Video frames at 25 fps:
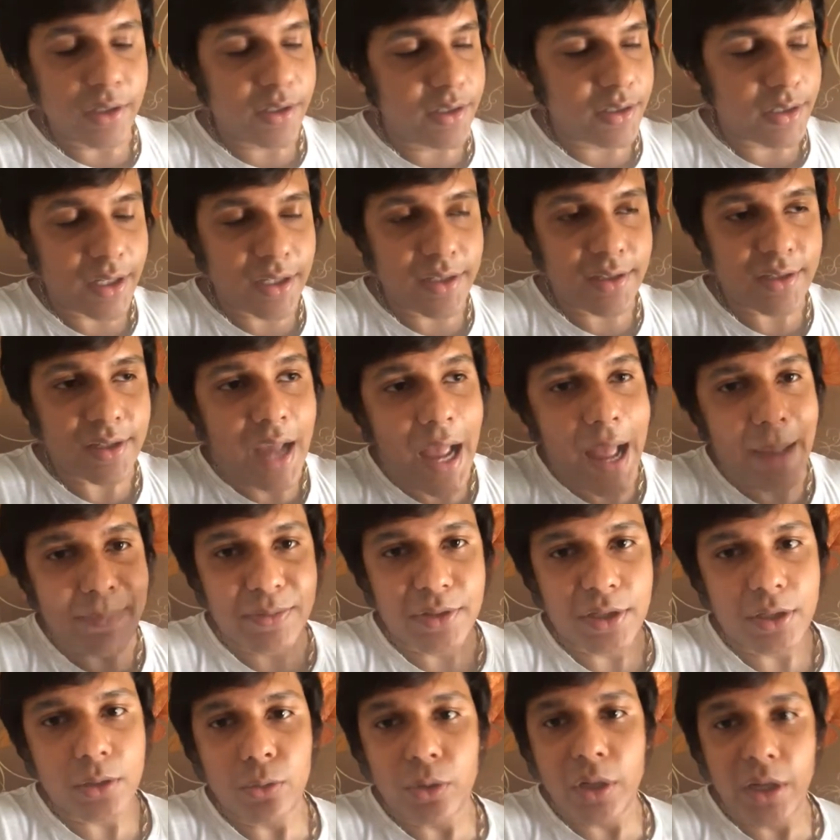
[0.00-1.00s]
it's
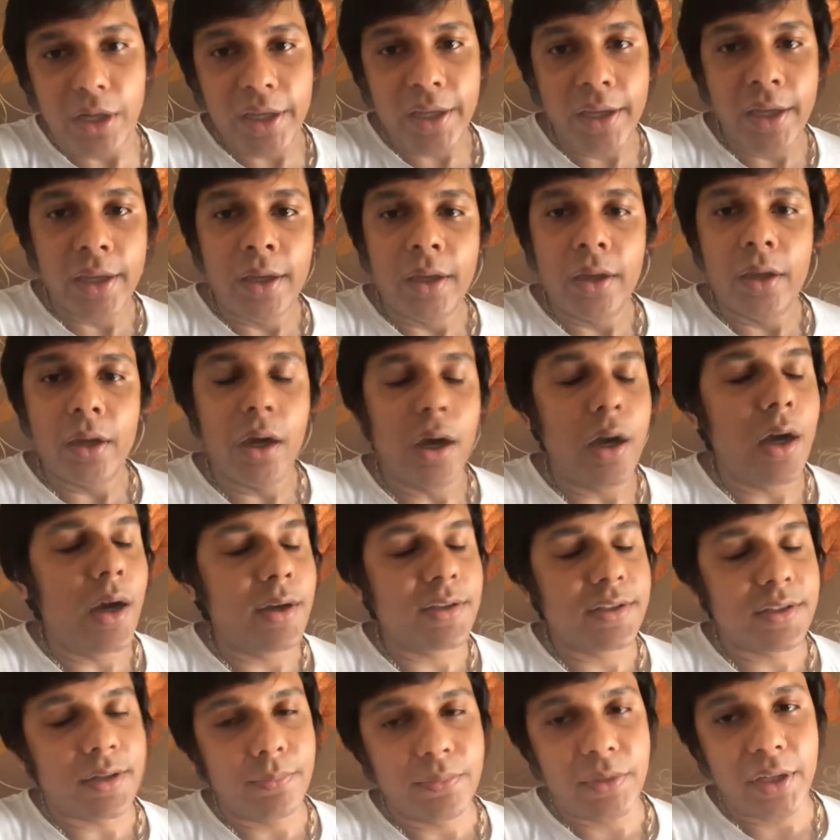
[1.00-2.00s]
absolutely
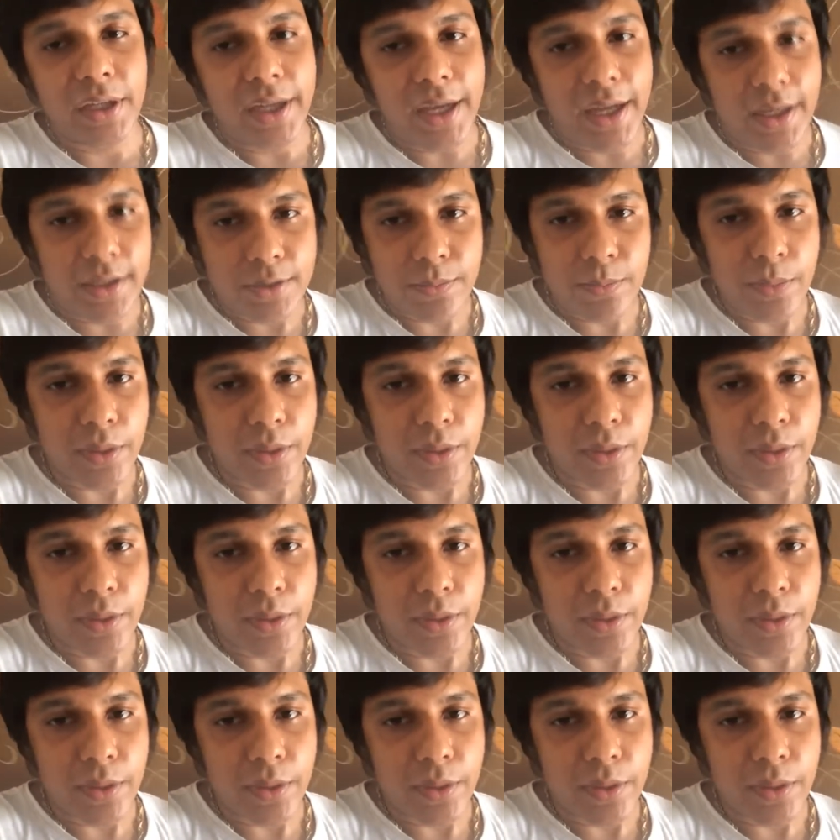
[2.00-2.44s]
something else.